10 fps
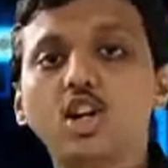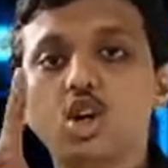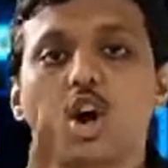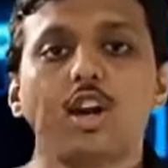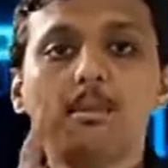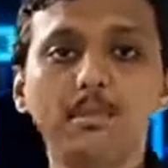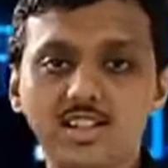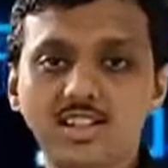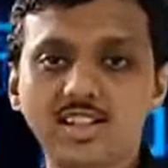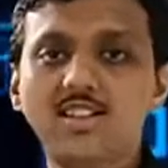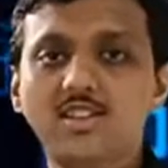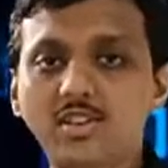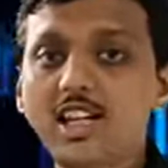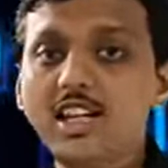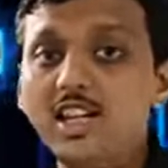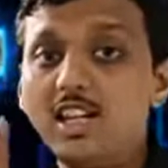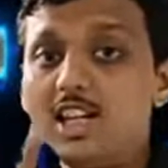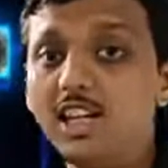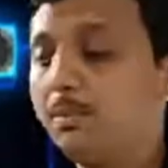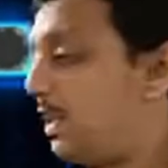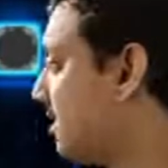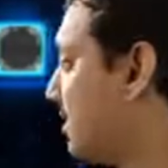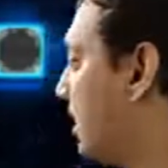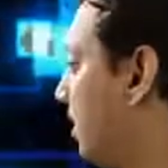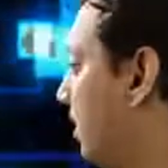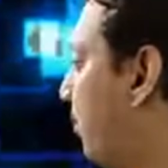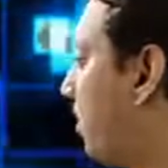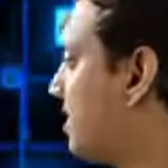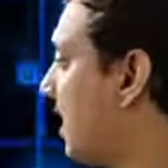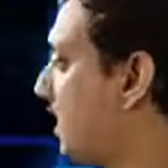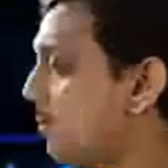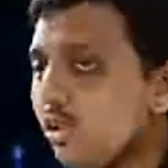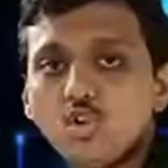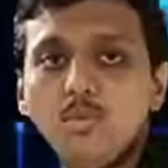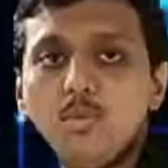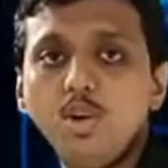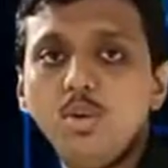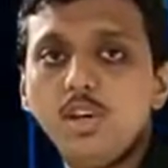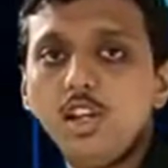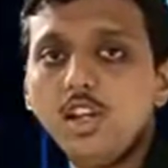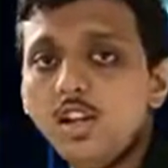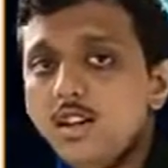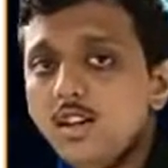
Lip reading: Column major, right? That means the first element should be over here,